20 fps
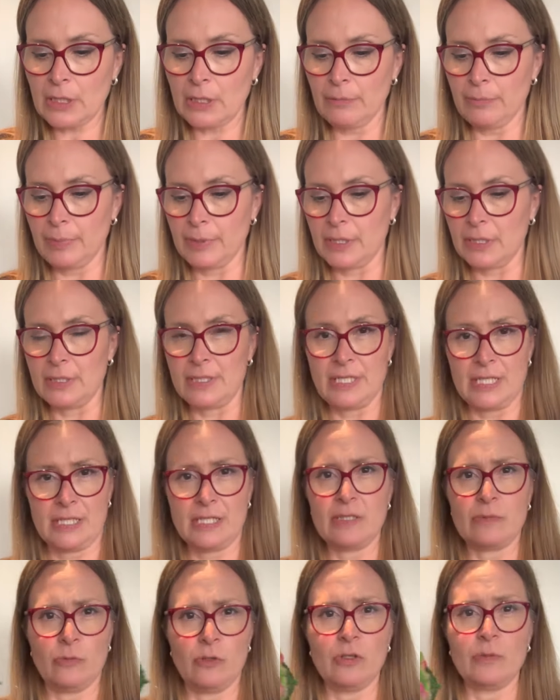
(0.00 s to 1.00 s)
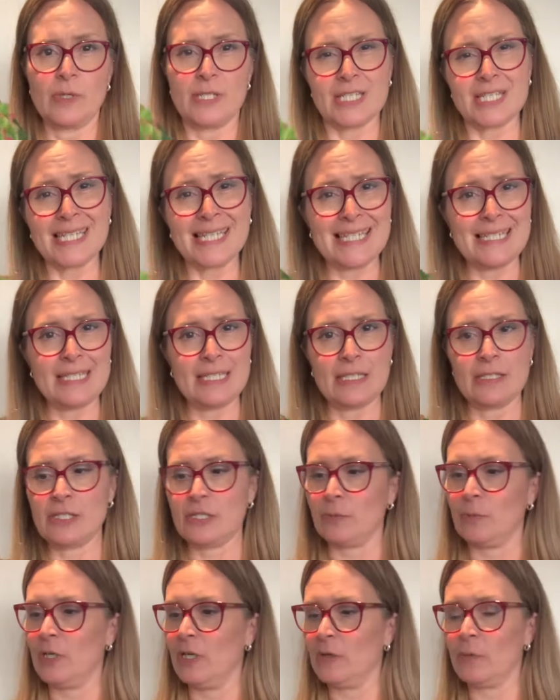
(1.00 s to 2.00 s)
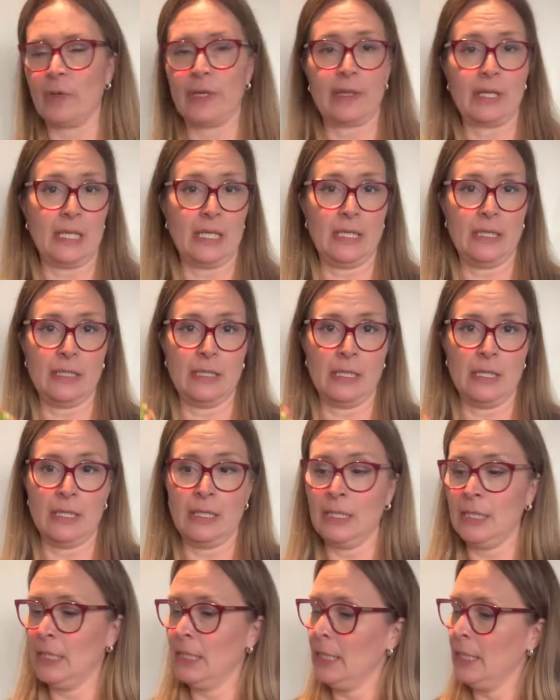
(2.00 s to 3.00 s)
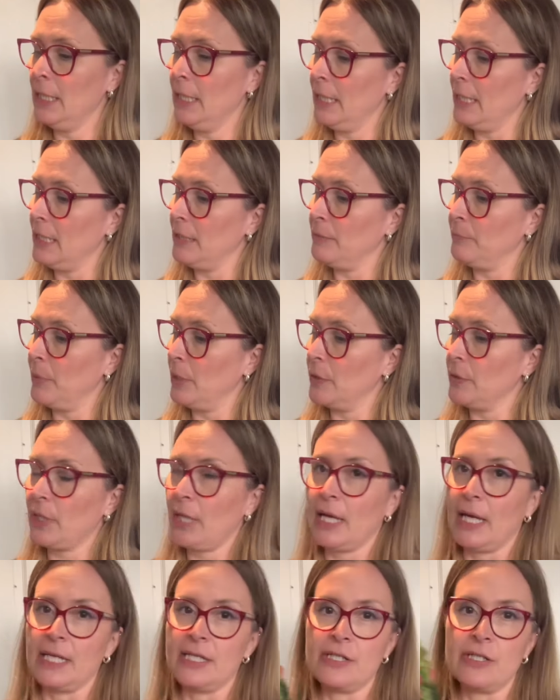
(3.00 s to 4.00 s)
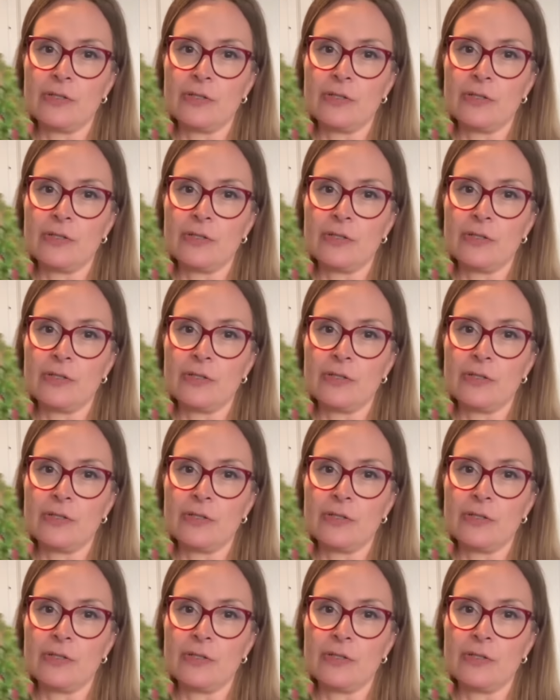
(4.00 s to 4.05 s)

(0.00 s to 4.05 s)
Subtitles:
because these smaller ones are easier to work with in bouquets.